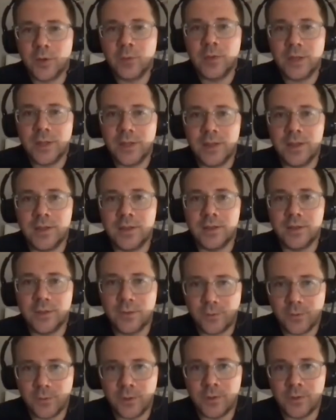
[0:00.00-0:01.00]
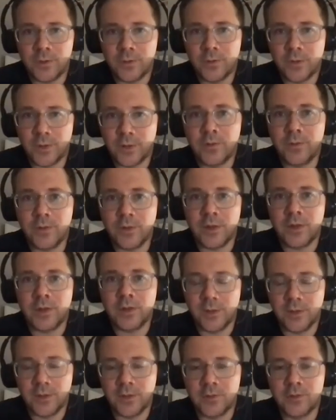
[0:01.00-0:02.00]
beginning, you feel very, very
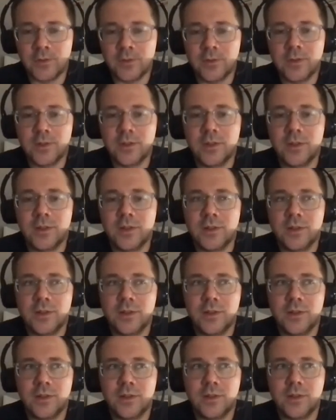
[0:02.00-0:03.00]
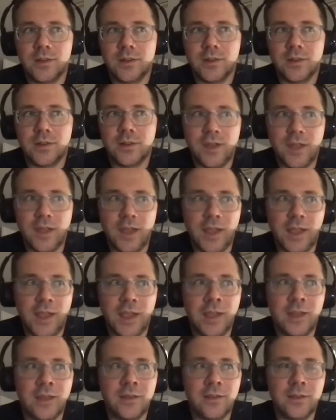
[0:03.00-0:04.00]
alone.
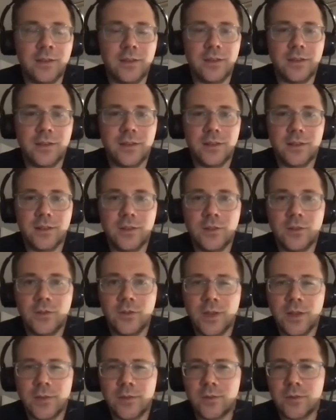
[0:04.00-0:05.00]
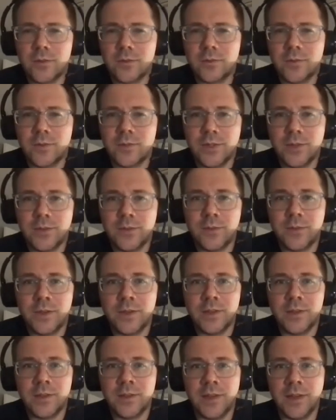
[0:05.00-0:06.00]
And you never really
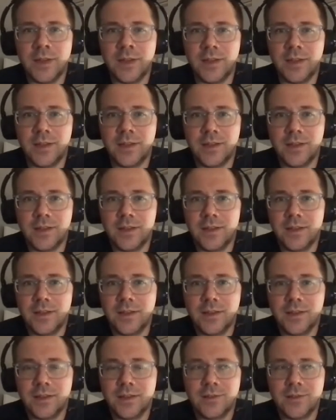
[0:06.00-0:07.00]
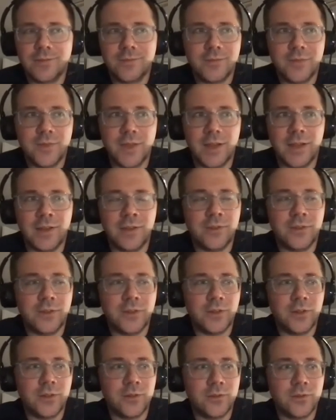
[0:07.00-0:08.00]
feel like, I don't
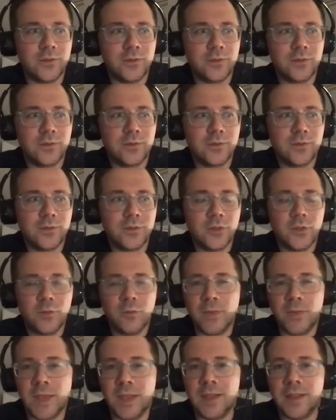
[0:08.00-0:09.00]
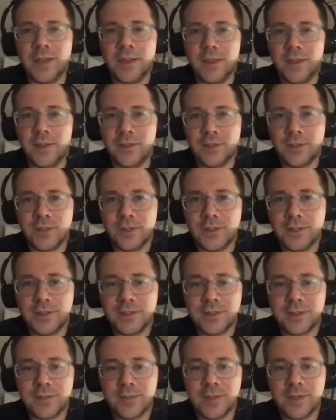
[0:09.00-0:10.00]
know, you made it or you
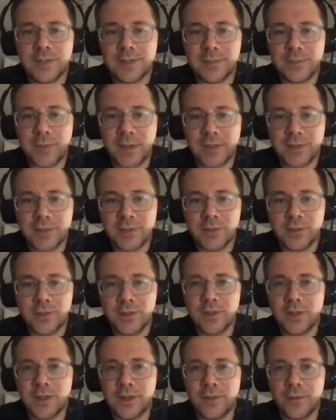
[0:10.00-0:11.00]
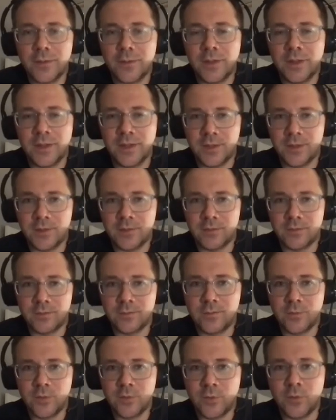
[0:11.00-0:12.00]
did something special. You kind of feel like you
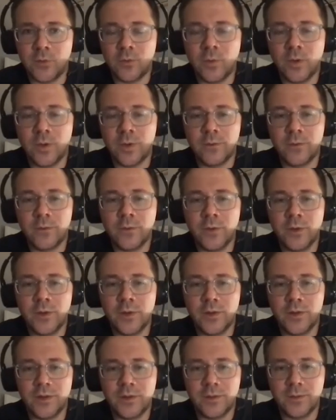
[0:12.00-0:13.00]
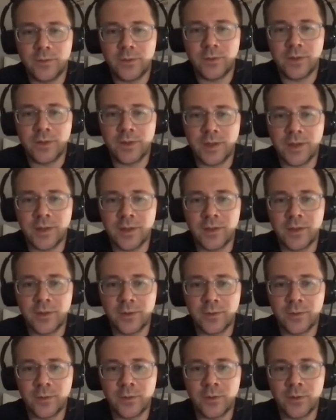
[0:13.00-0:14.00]
put one foot in front of the other
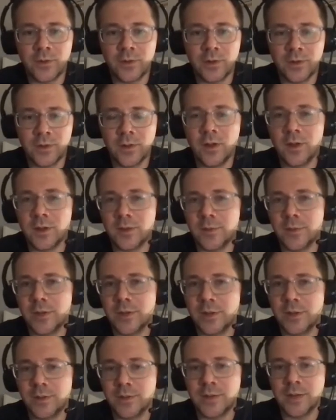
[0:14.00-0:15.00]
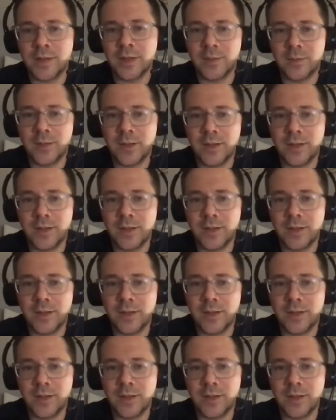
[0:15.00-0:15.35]
for a long period of time. And